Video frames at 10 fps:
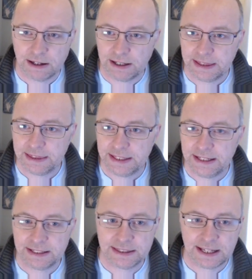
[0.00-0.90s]
I
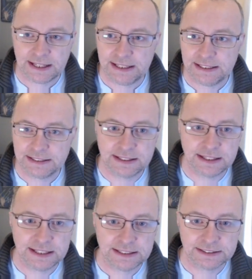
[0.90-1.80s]
think that is
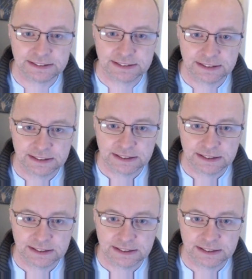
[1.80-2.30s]
this